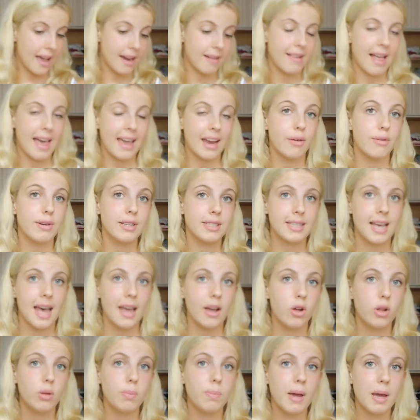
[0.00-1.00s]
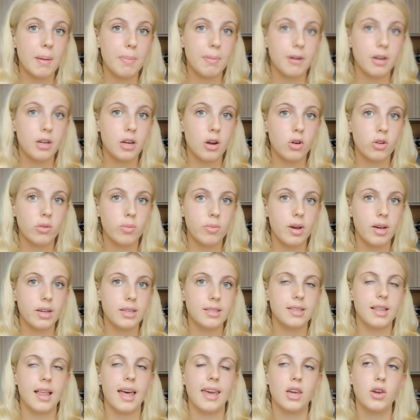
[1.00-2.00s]
like recycled paper
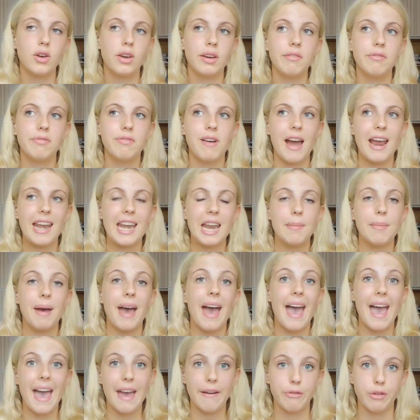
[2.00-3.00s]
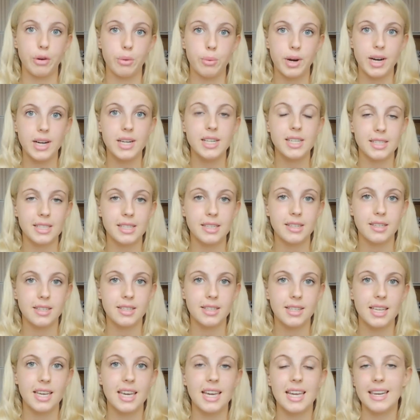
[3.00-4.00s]
notebooks, like you can find them everywhere,
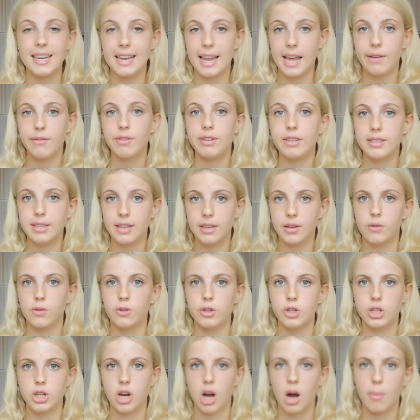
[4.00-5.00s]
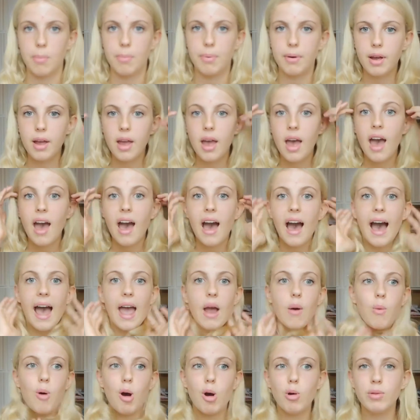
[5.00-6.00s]
seriously, in every single shop.
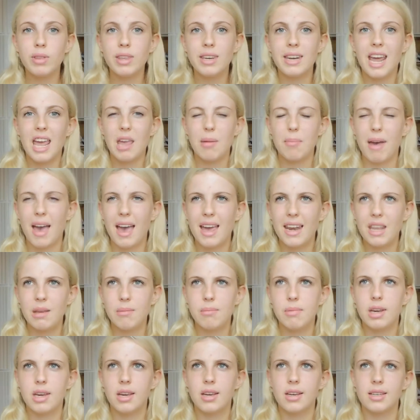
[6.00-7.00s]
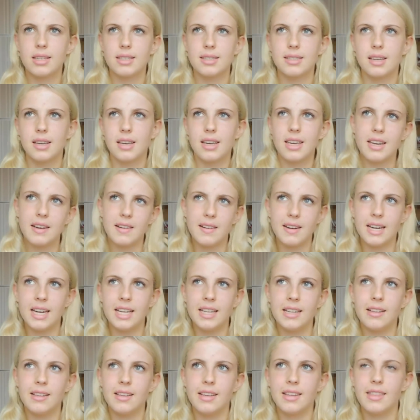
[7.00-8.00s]
I won't name any because here in
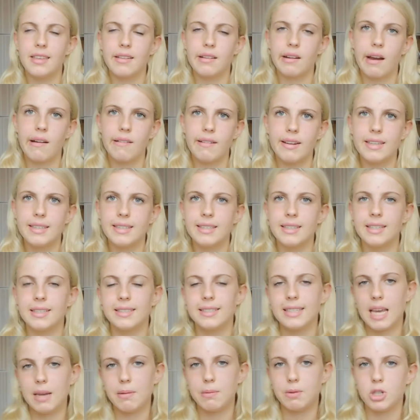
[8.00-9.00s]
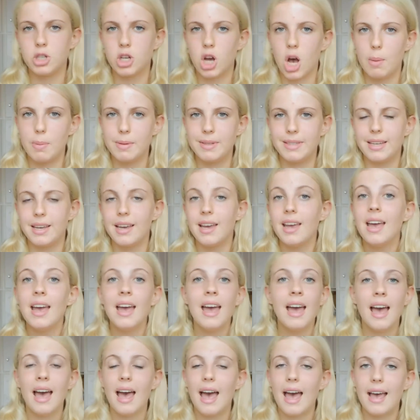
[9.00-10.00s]
Italy there aren't the same shops
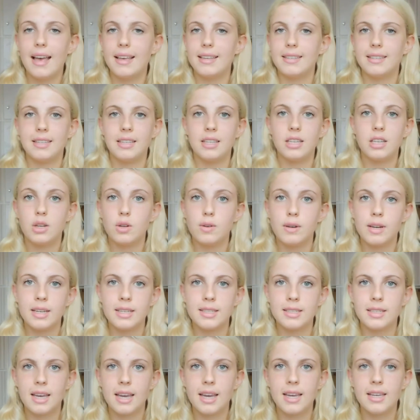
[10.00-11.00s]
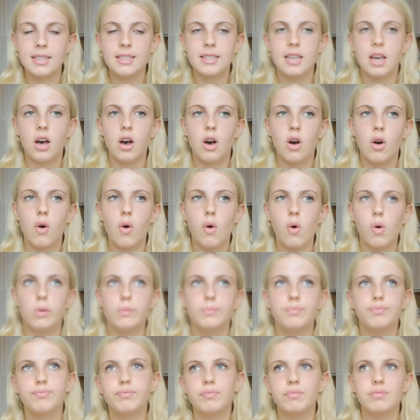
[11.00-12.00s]
as in USA,
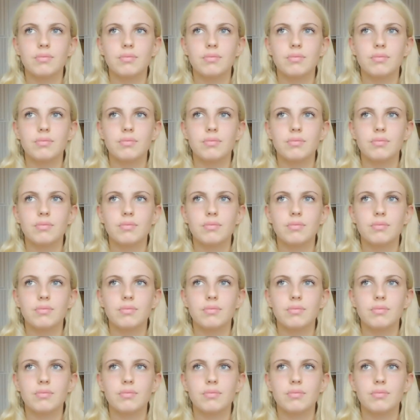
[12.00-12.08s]
so